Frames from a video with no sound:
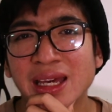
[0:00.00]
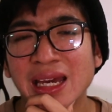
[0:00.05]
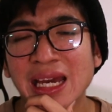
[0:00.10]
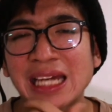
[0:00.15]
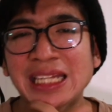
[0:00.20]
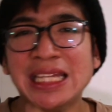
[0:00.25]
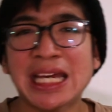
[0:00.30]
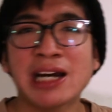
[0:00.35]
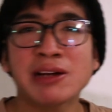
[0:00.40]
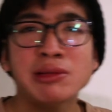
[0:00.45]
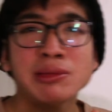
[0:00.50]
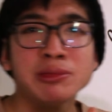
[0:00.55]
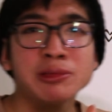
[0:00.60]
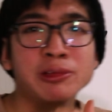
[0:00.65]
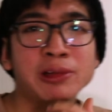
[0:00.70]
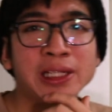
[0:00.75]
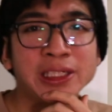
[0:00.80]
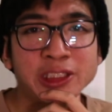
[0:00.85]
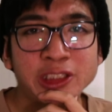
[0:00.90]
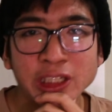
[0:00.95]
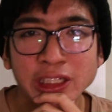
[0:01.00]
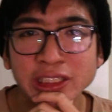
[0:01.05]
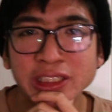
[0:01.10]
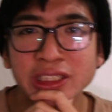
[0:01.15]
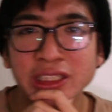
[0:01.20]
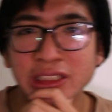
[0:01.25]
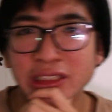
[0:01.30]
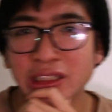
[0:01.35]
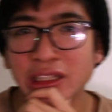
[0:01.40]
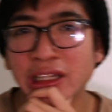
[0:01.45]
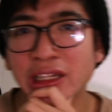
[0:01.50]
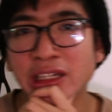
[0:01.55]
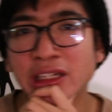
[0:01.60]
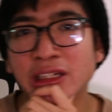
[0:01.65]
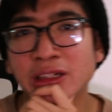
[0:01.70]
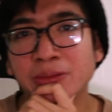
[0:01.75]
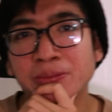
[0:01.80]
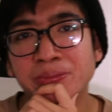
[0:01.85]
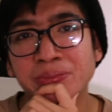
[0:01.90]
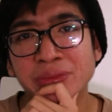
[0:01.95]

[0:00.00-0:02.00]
And now when we're at Justice League,